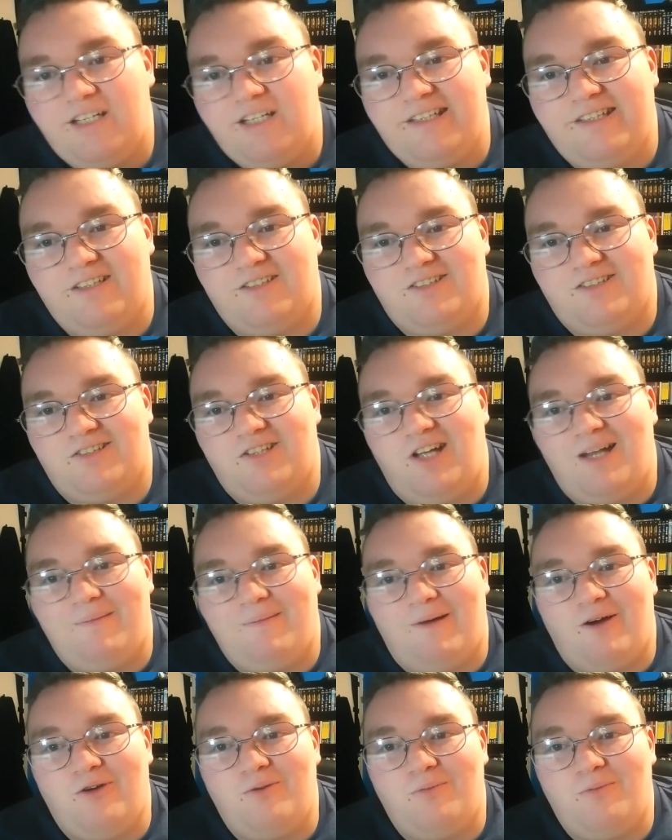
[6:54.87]
You got to learn
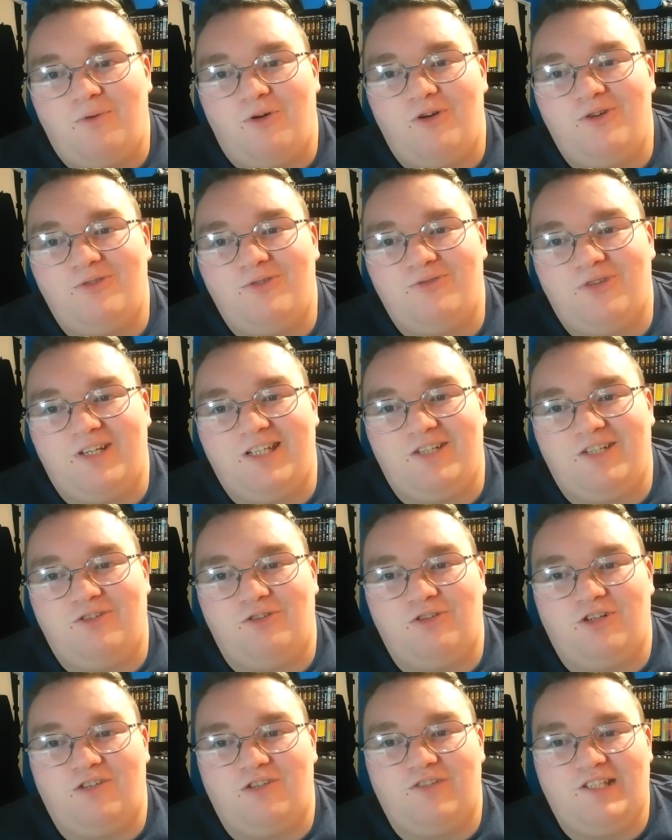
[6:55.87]
about who Freddy
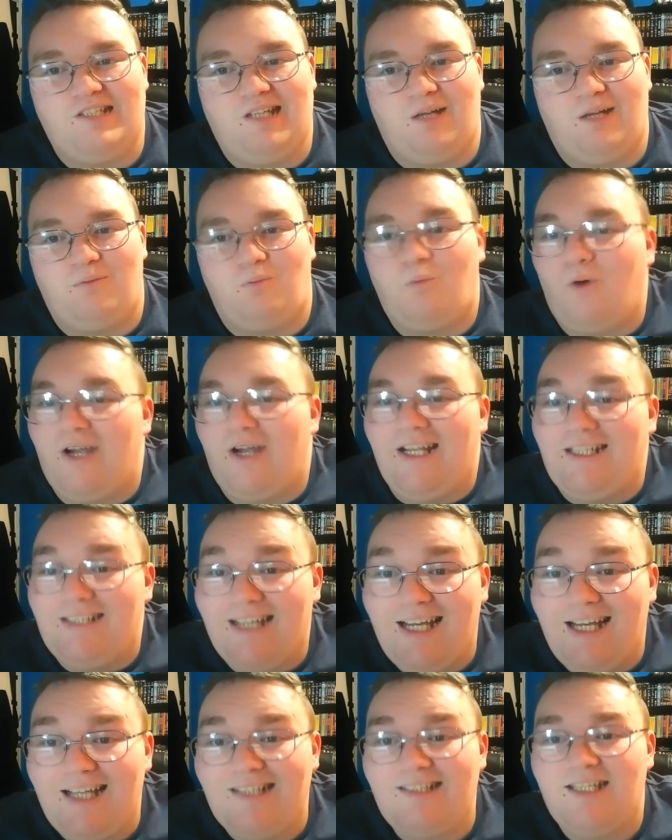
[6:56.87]
Krueger, like what he
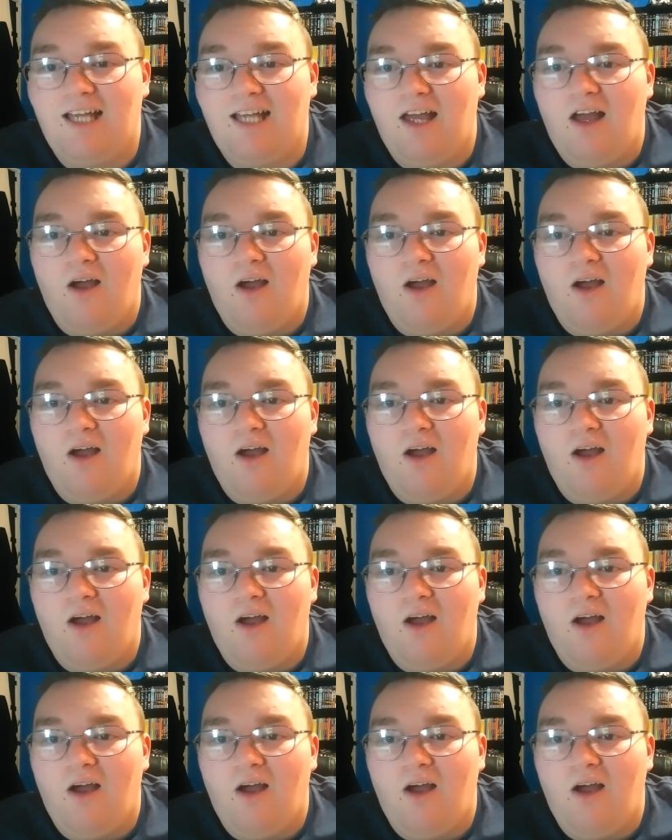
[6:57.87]
did,